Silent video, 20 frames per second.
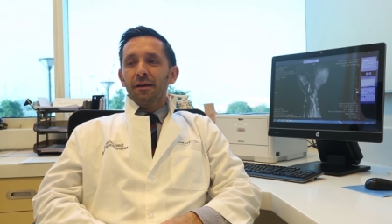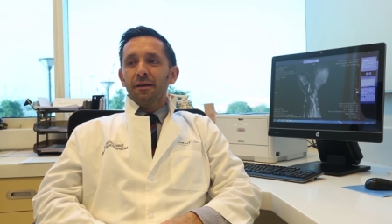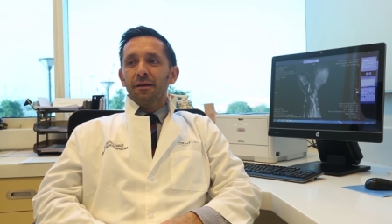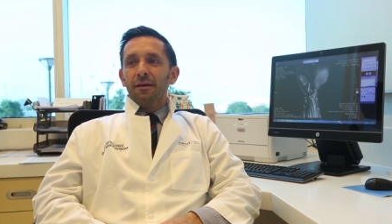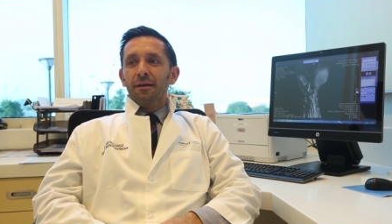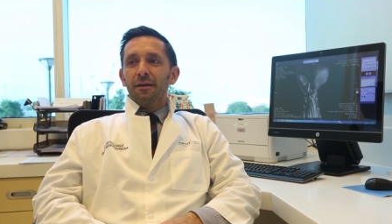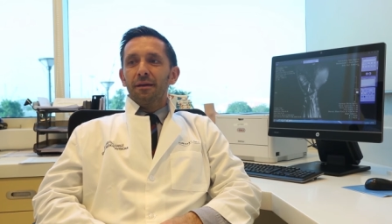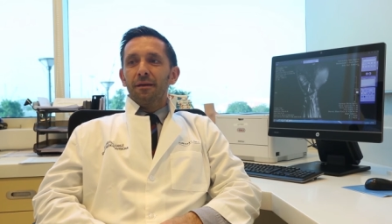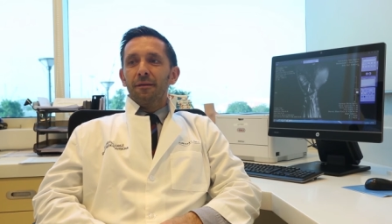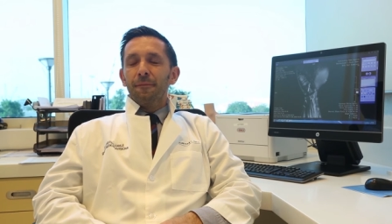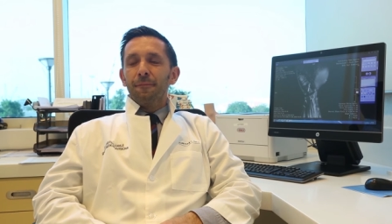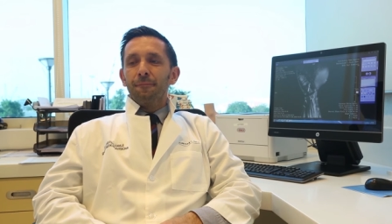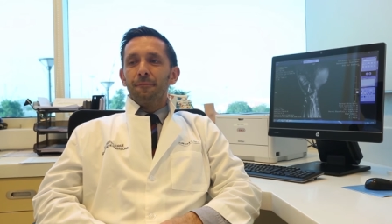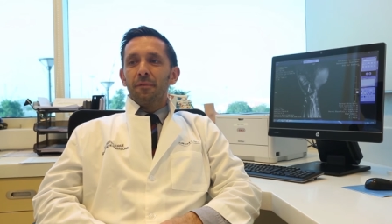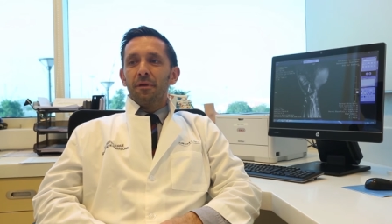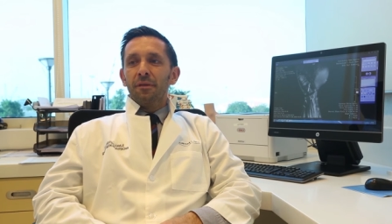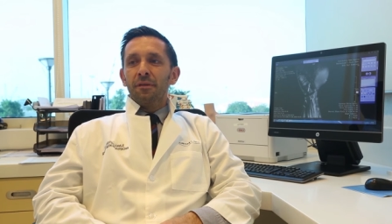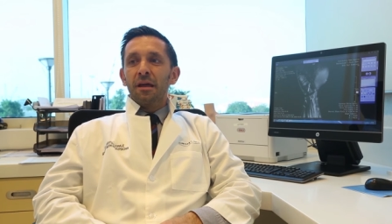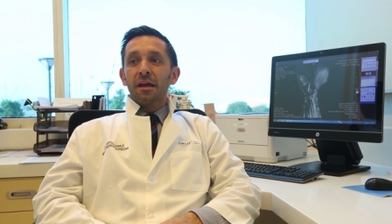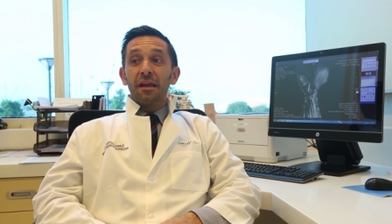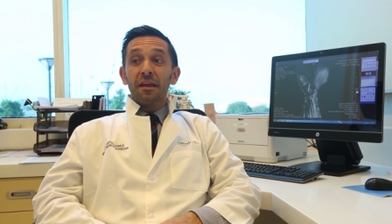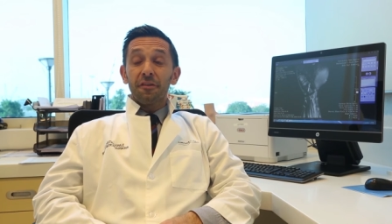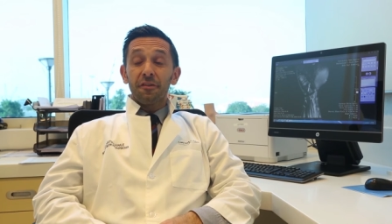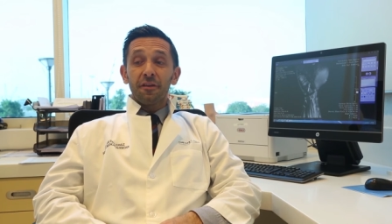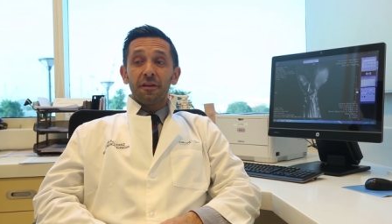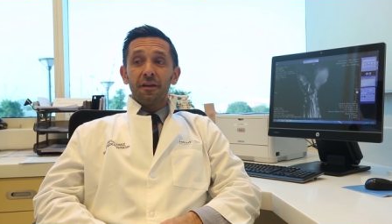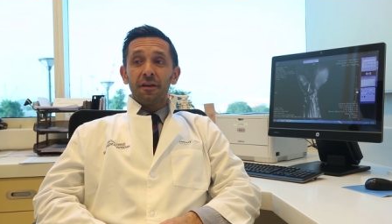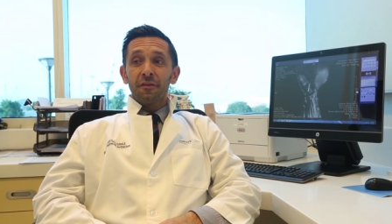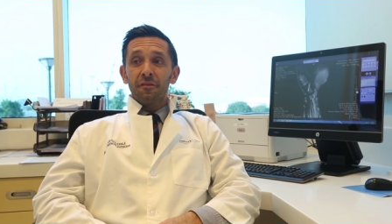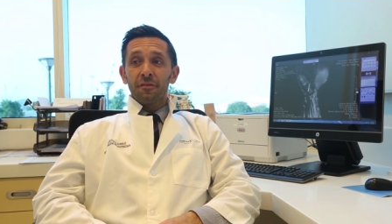um, the
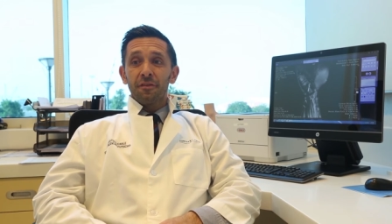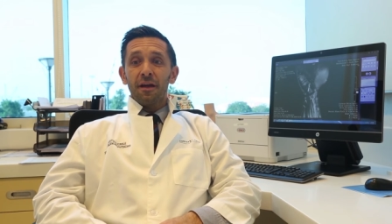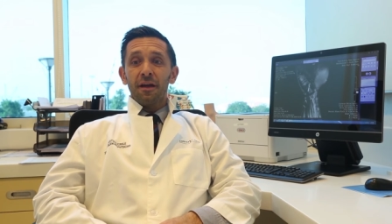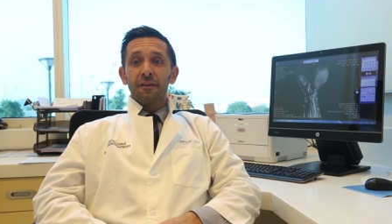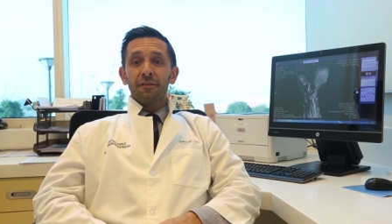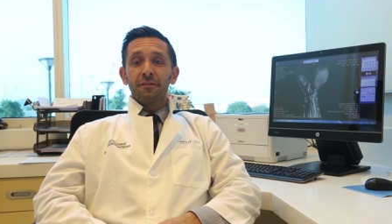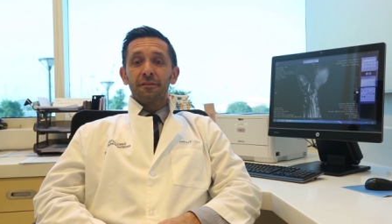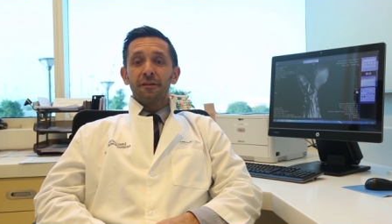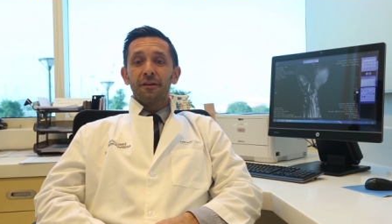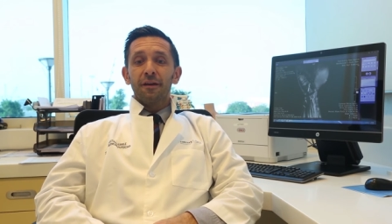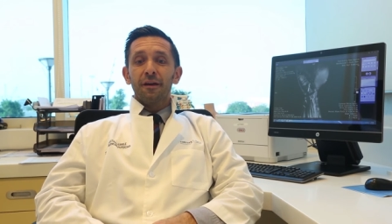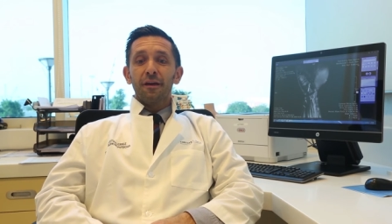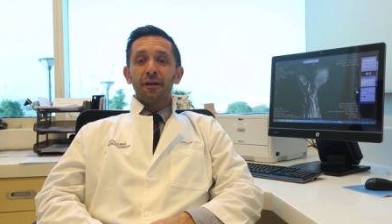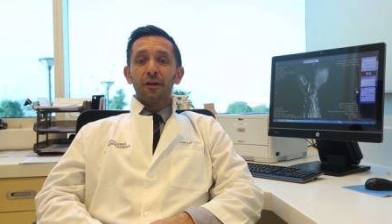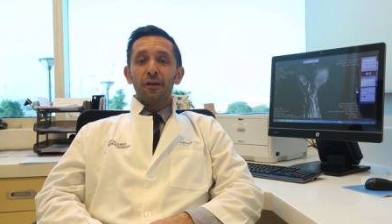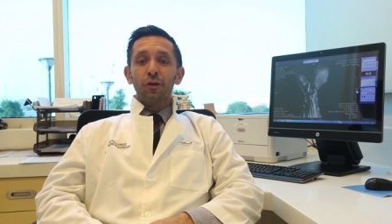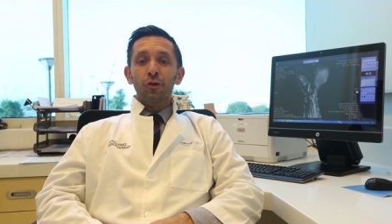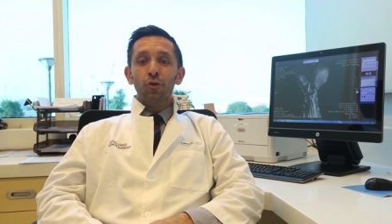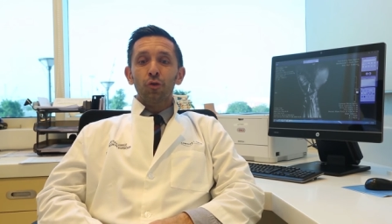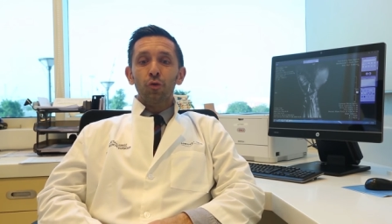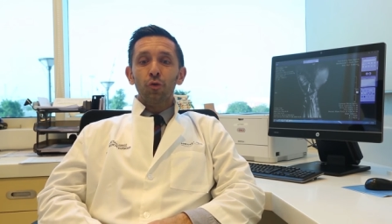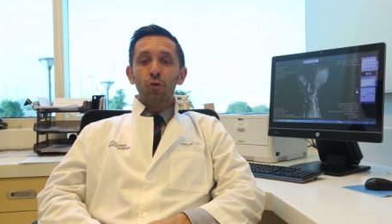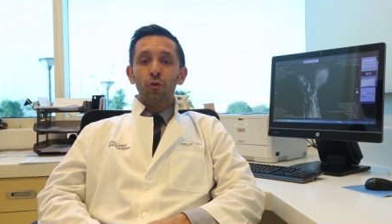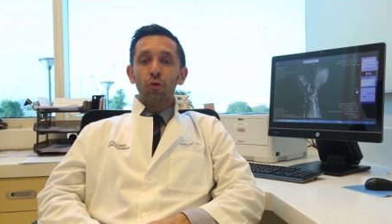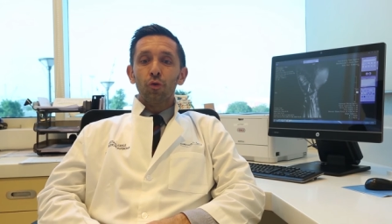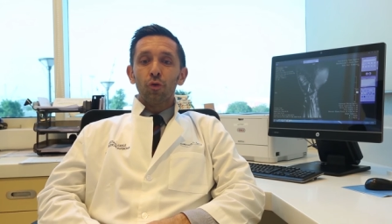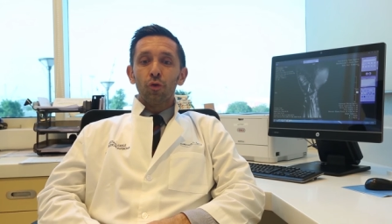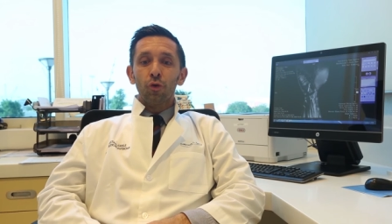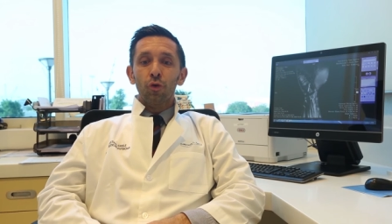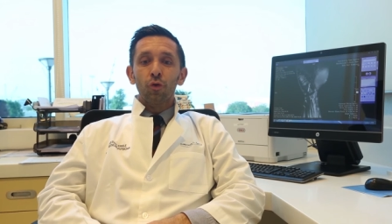risk is that uh,
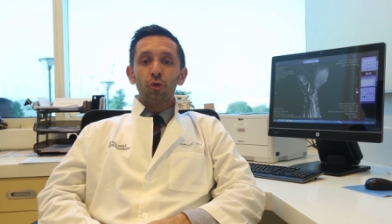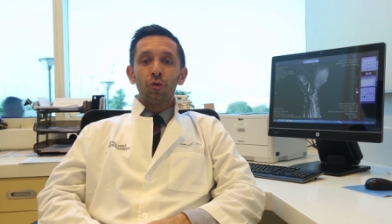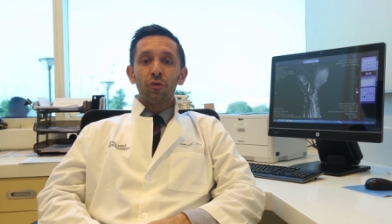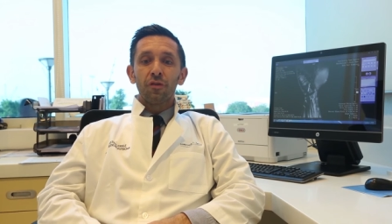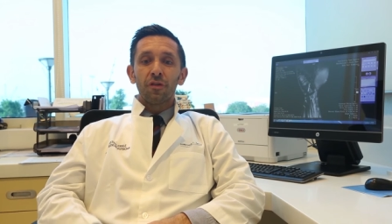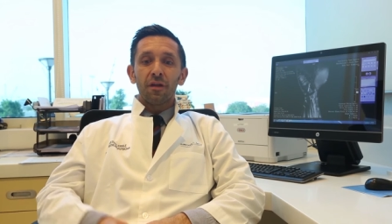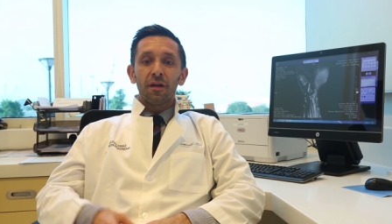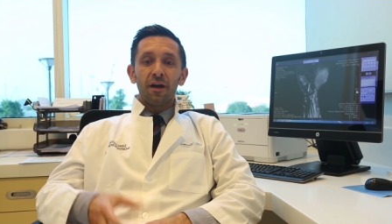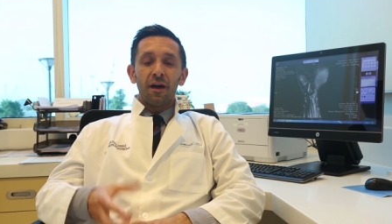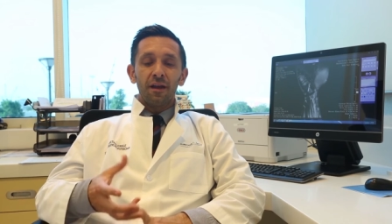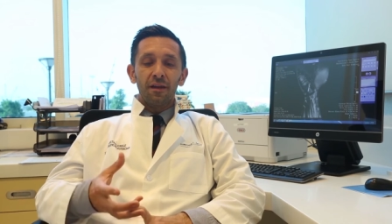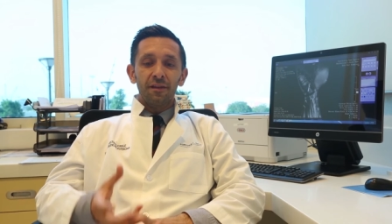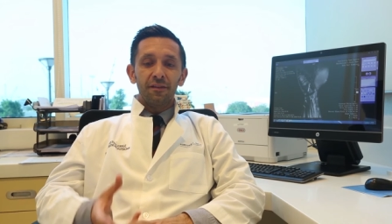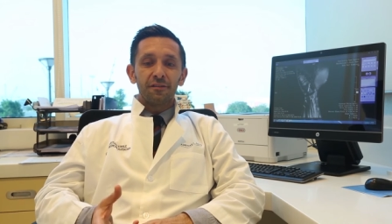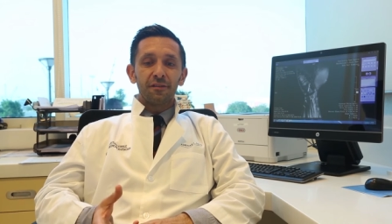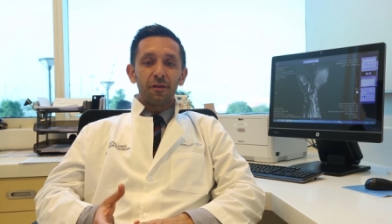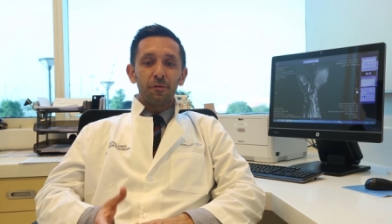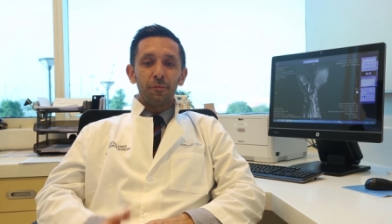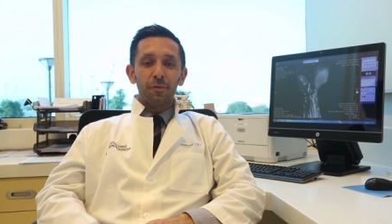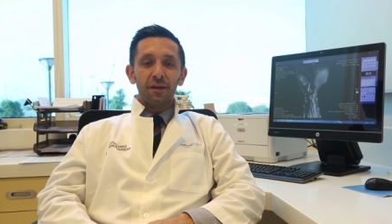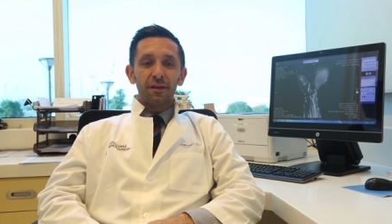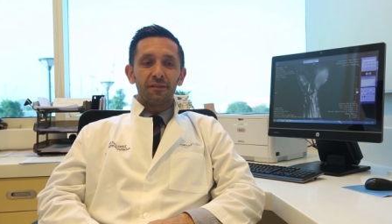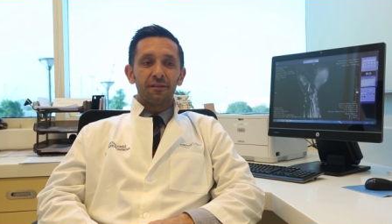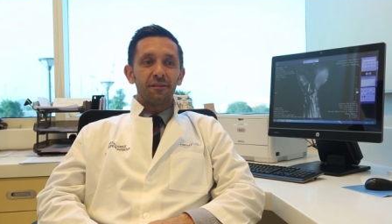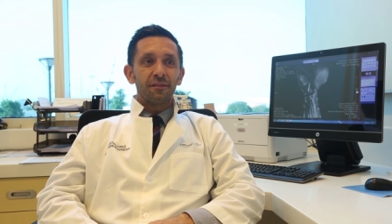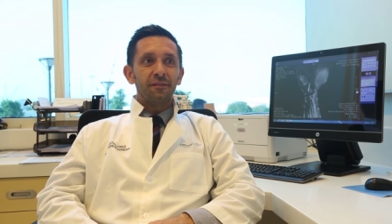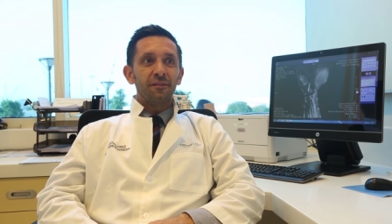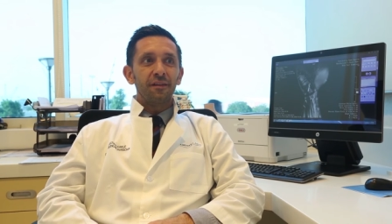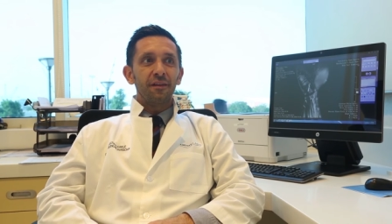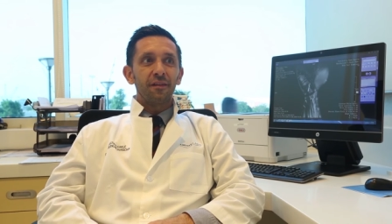you lose a little bit
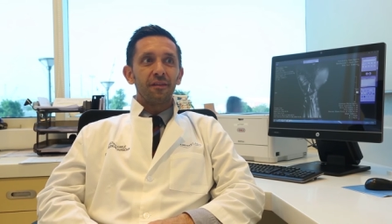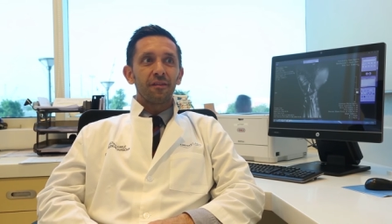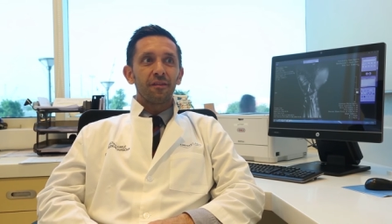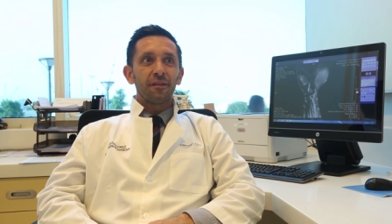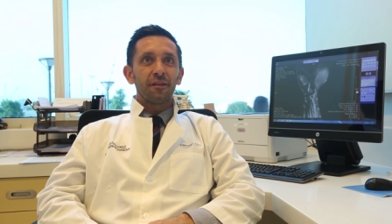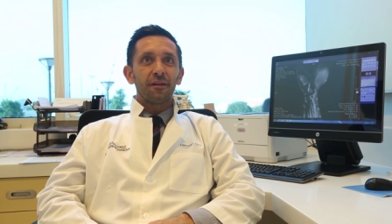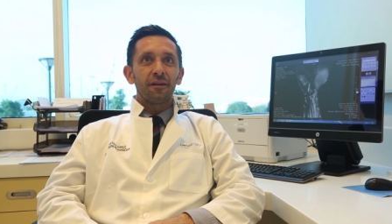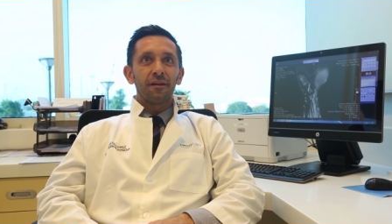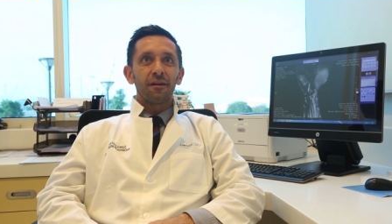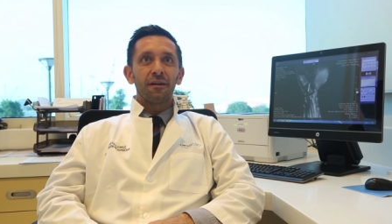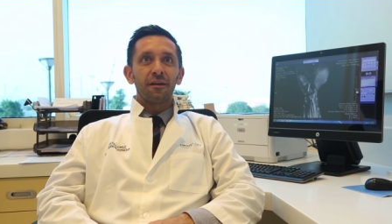this uh,